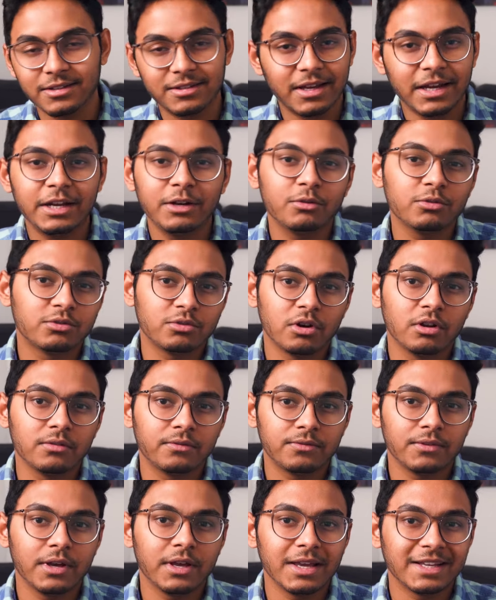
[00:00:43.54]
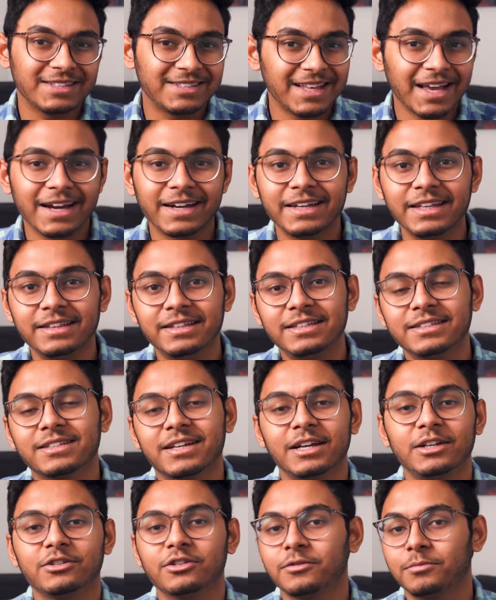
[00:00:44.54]
designed to solve exactly these
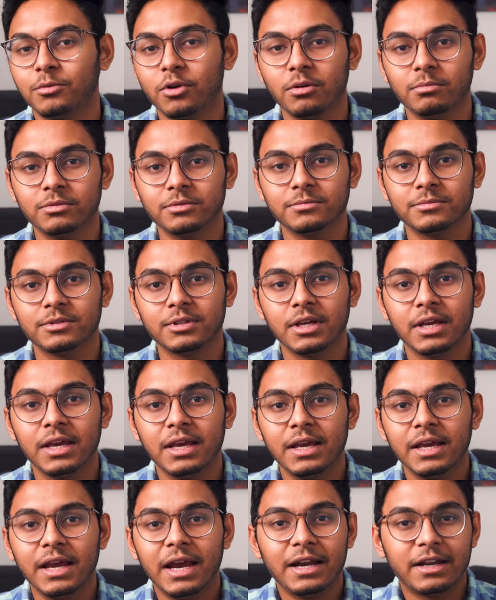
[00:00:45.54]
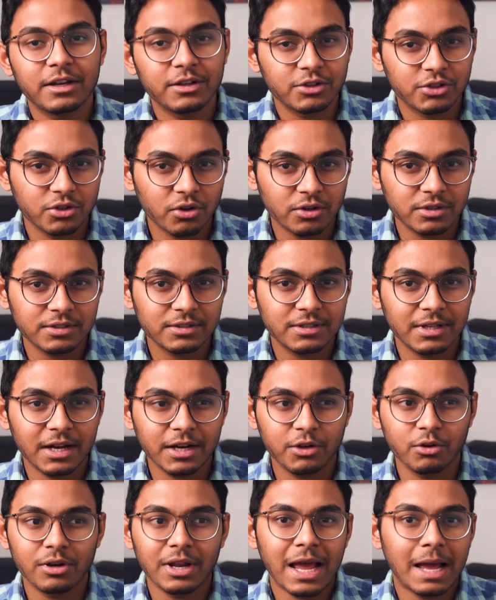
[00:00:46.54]
kinds of problems. It ensures
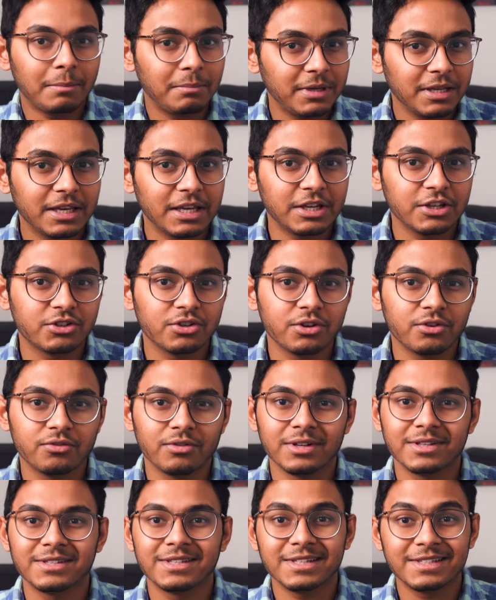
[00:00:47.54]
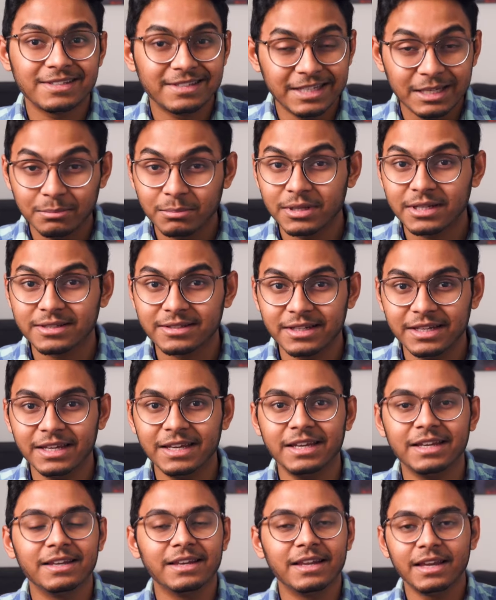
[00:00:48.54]
that your application runs seamlessly
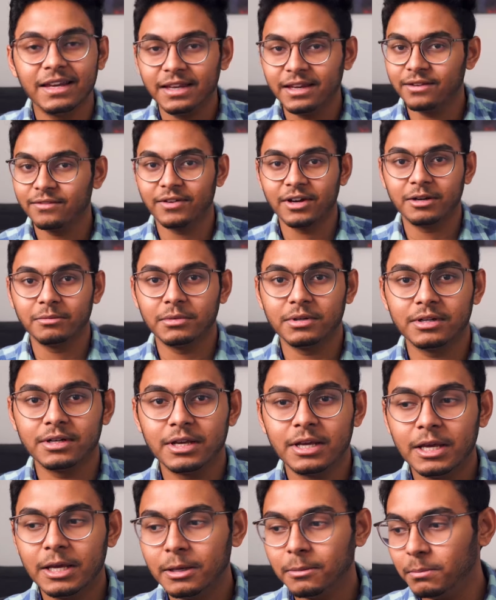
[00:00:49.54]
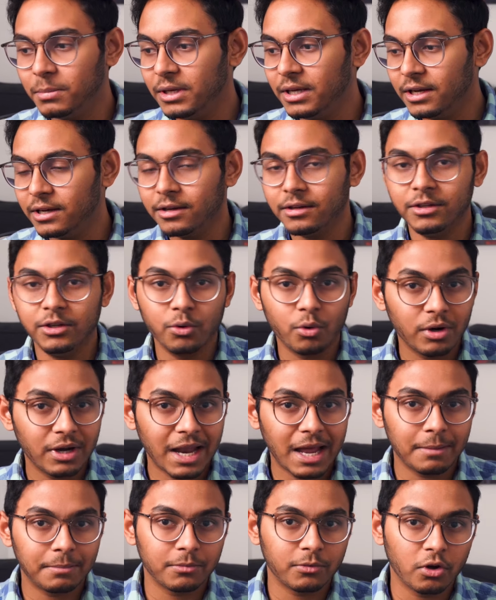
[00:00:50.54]
in any environment, be it your
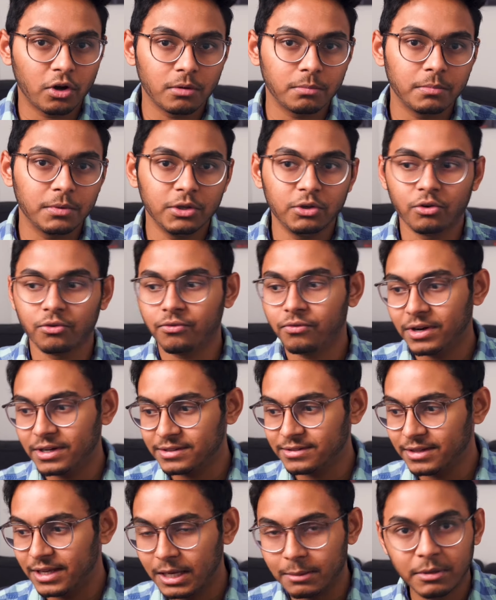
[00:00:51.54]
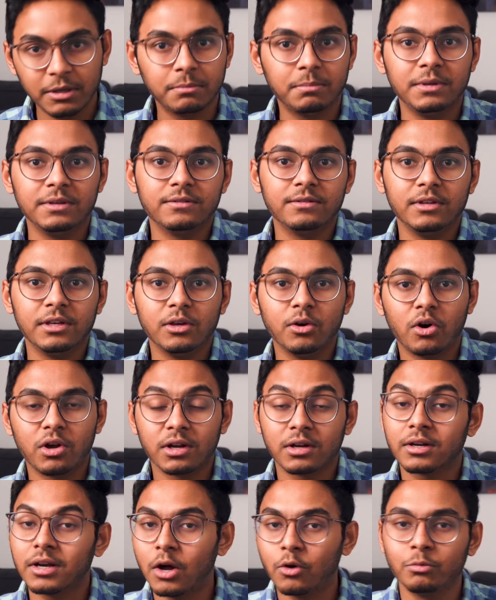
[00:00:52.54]
laptop, your friend's gaming PC, or
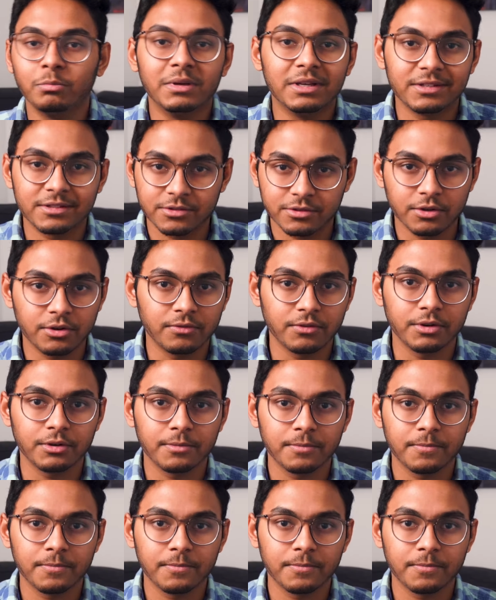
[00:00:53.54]
a cloud based server.